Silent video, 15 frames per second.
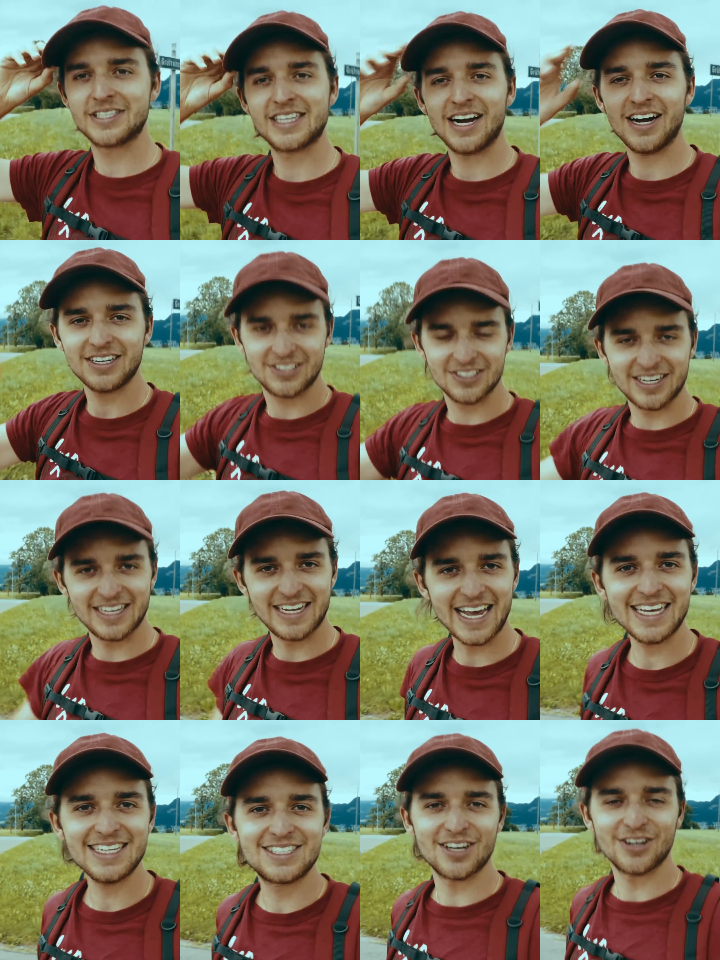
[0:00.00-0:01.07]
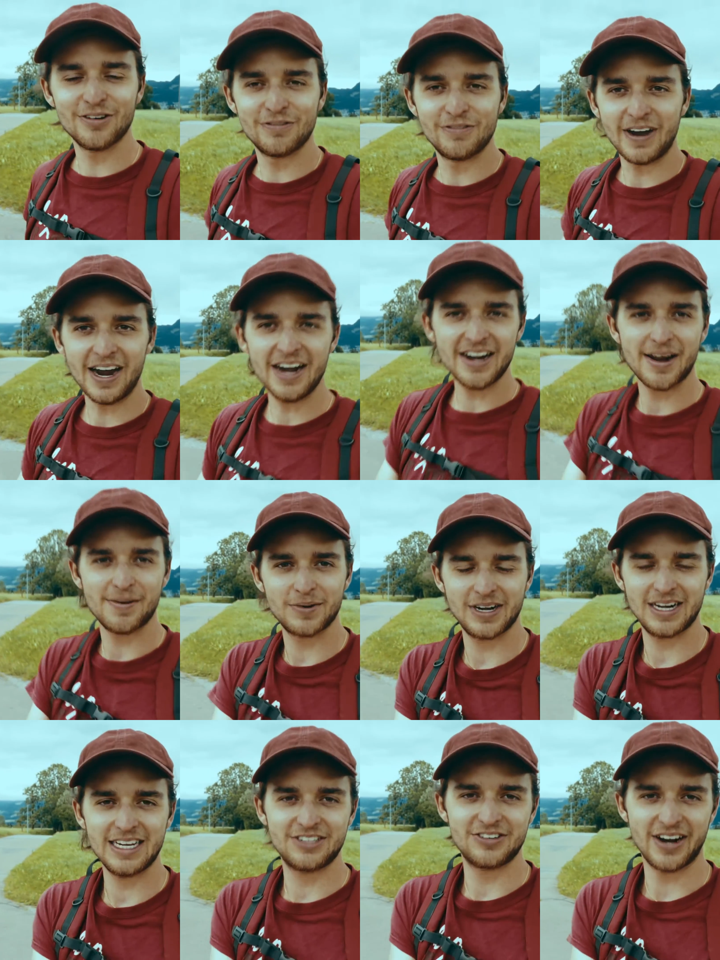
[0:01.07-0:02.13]
start to the day so far. I'm
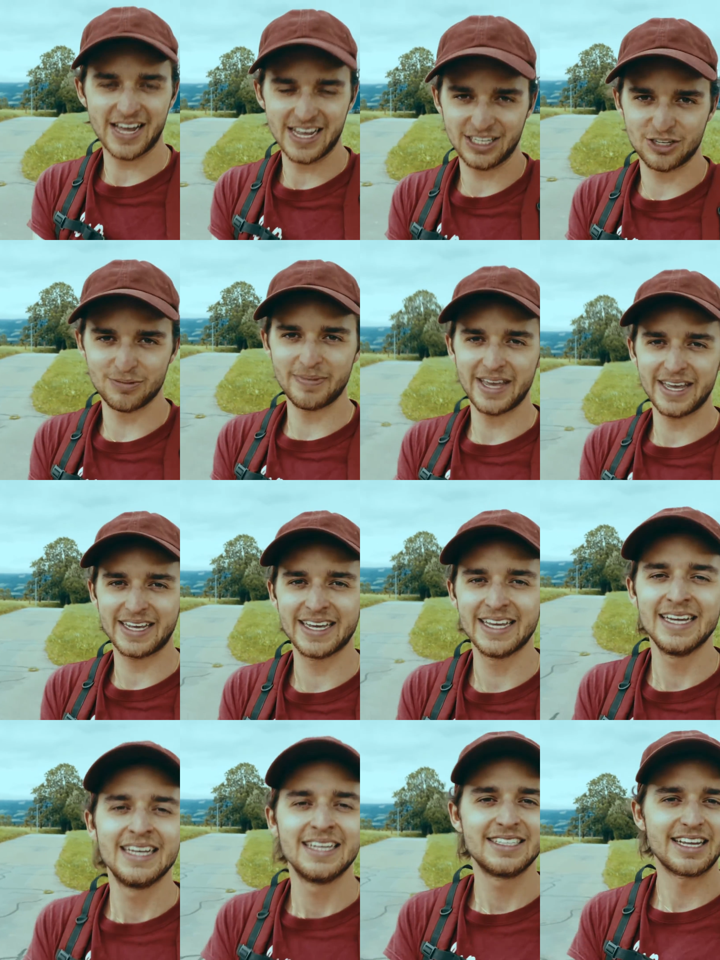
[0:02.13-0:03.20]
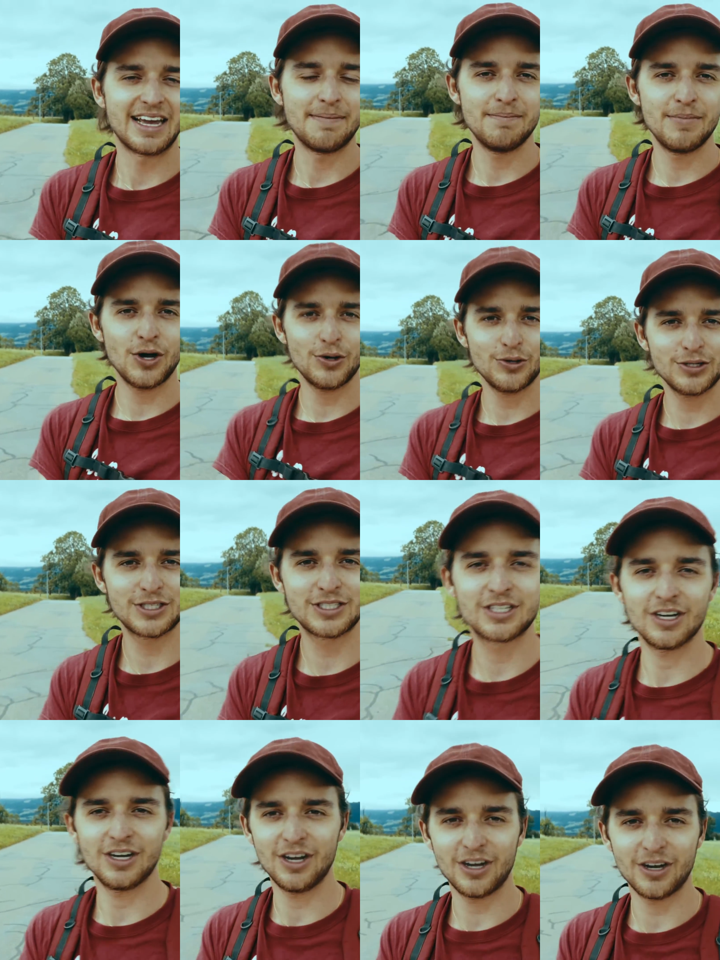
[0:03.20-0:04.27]
really trying to make the most
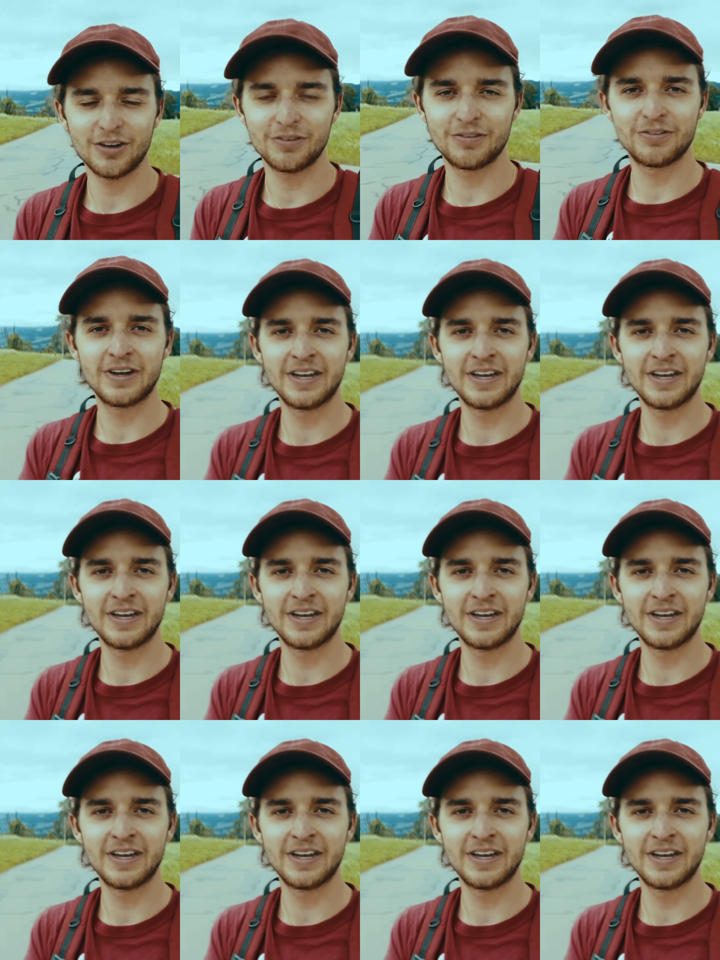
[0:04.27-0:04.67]
of